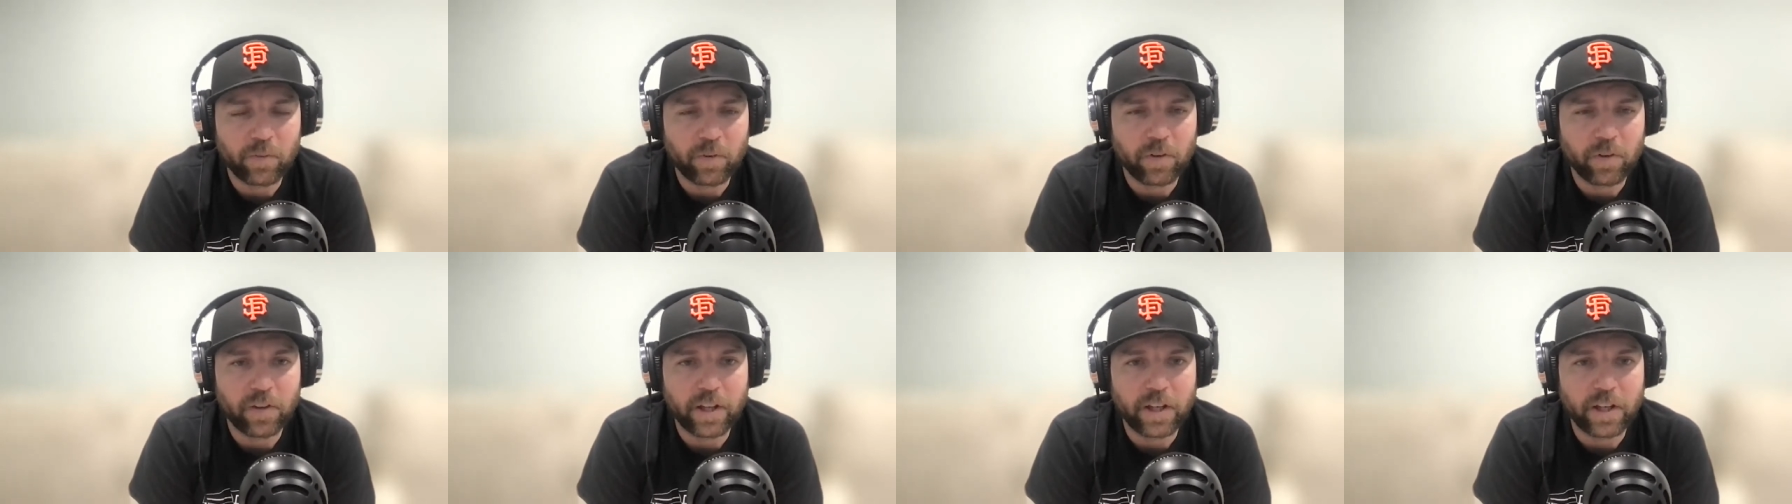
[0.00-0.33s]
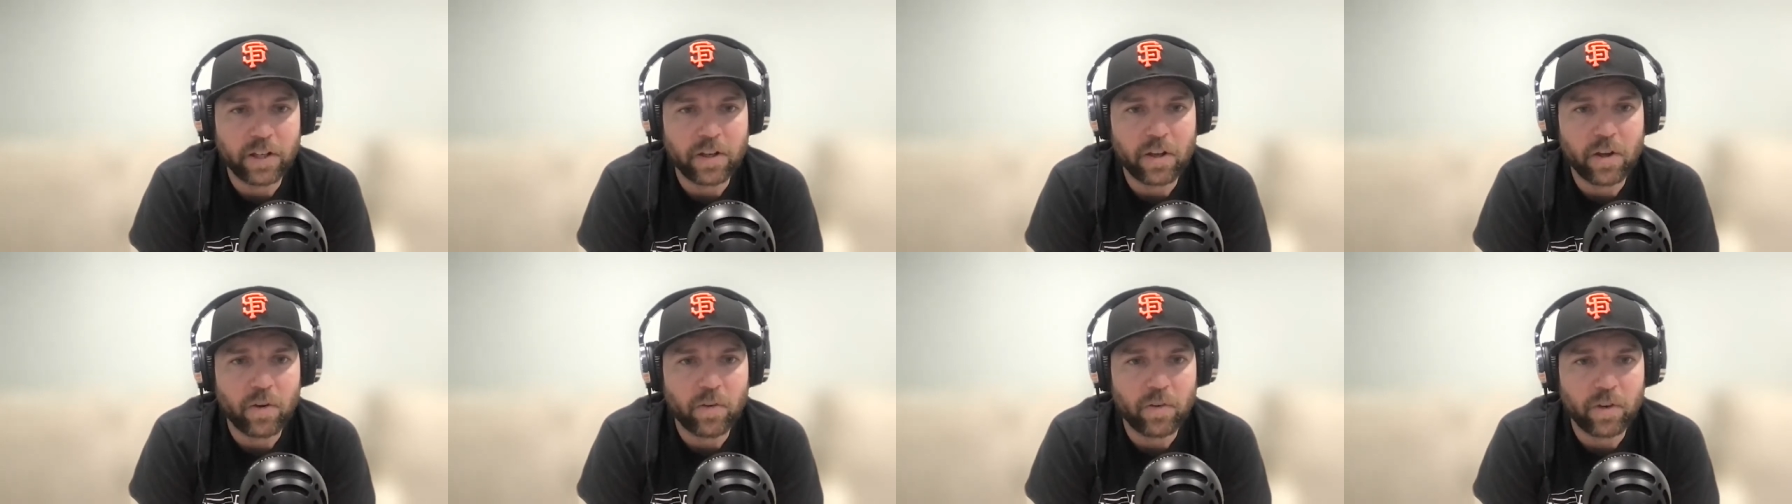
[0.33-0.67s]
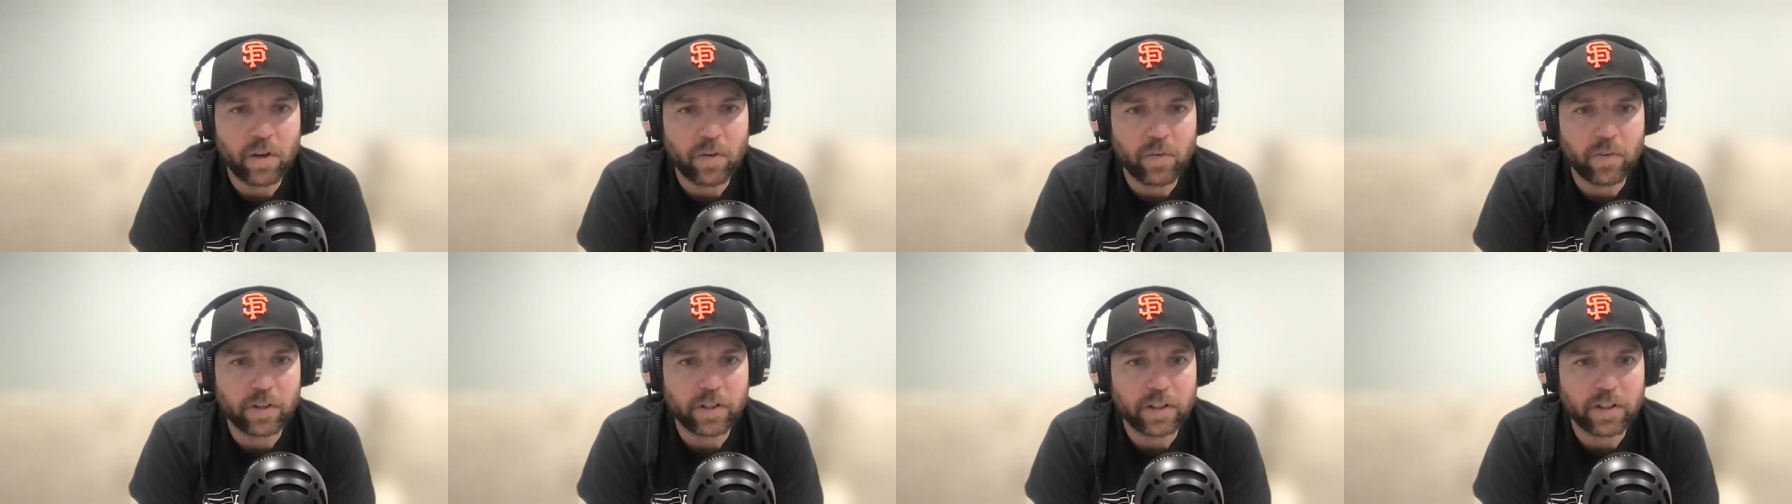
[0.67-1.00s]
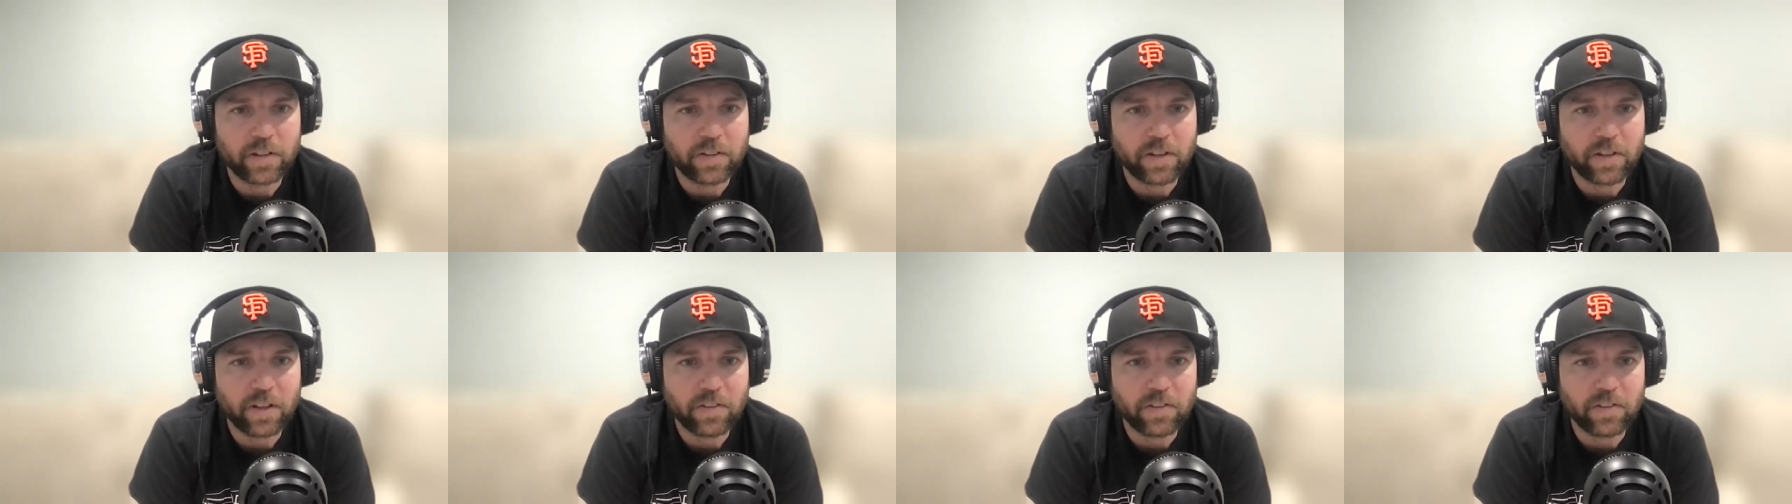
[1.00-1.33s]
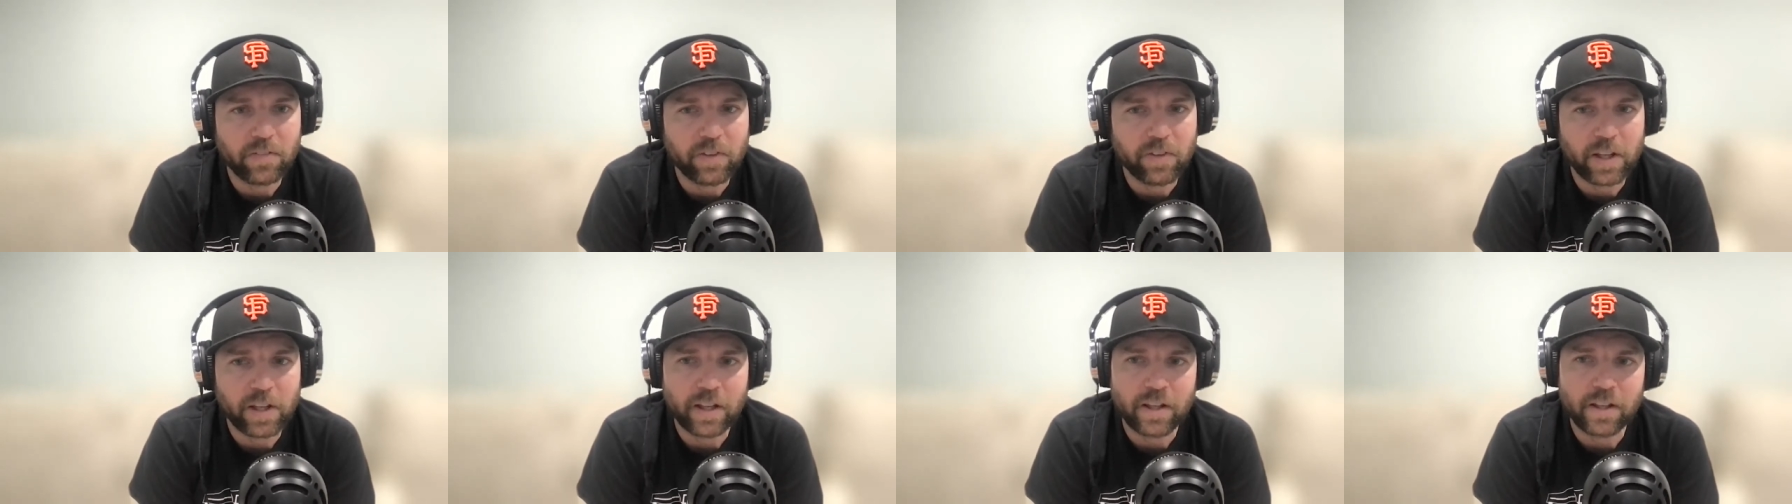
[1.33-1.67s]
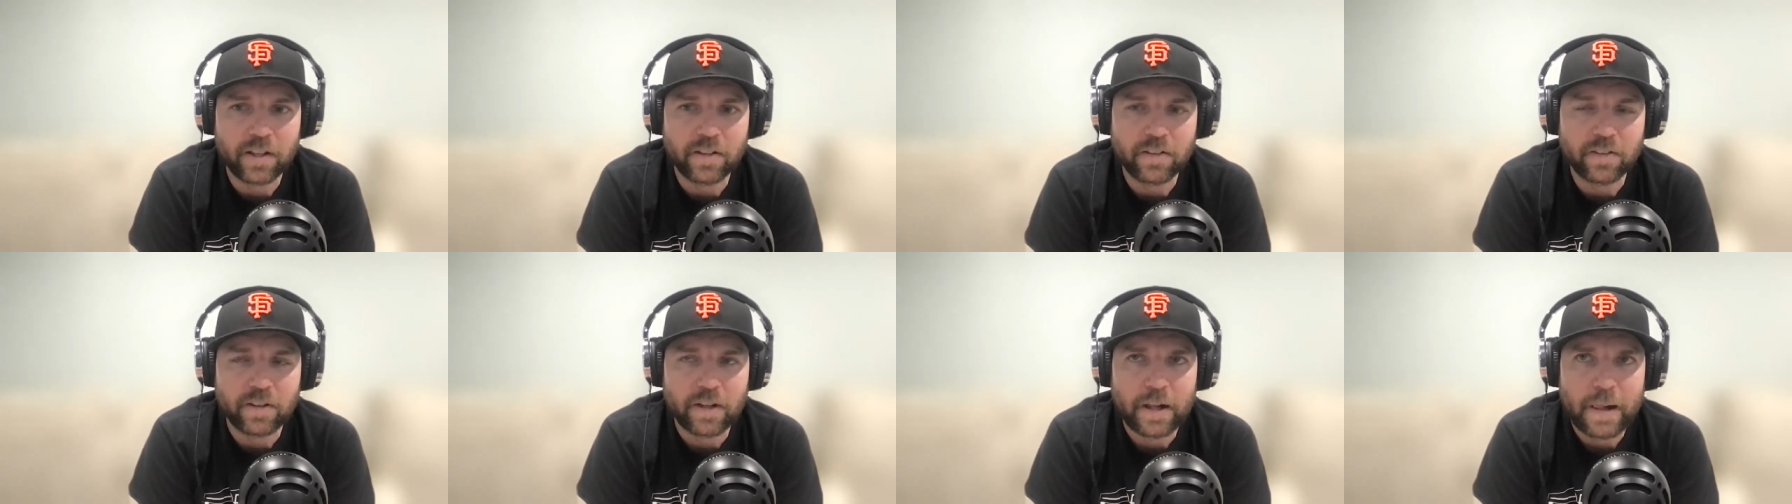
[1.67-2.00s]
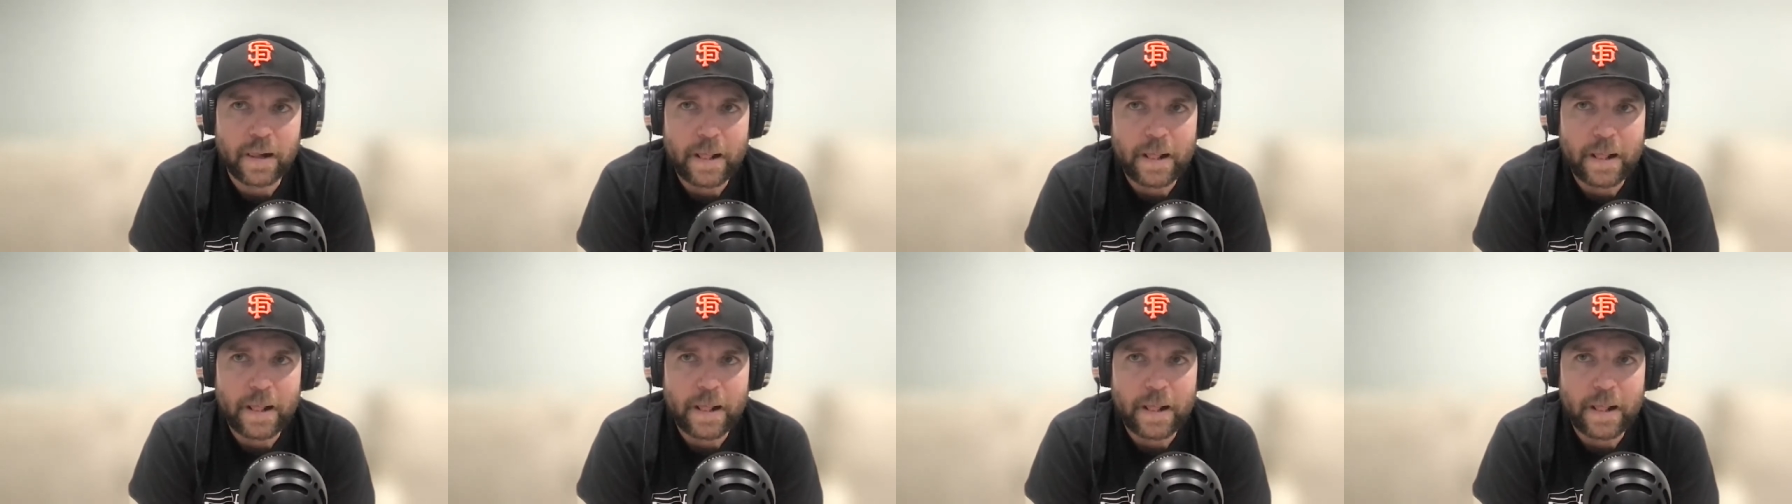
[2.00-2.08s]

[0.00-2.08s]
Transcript: where they know no one can touch them and